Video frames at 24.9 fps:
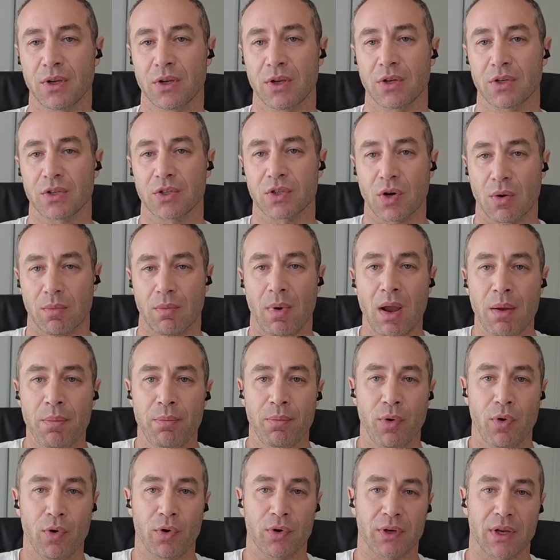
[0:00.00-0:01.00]
So my
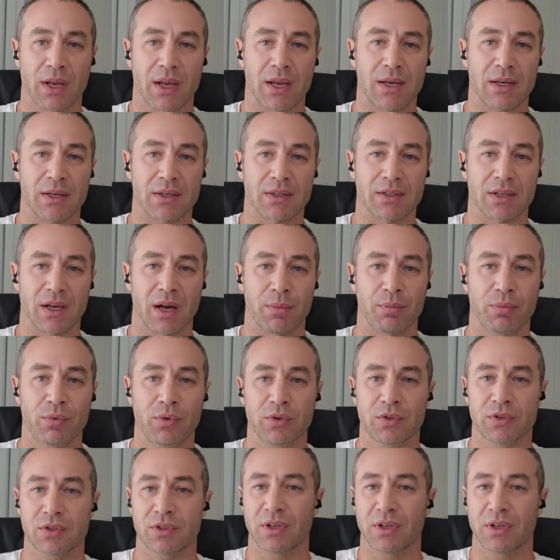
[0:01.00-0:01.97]
point is, I put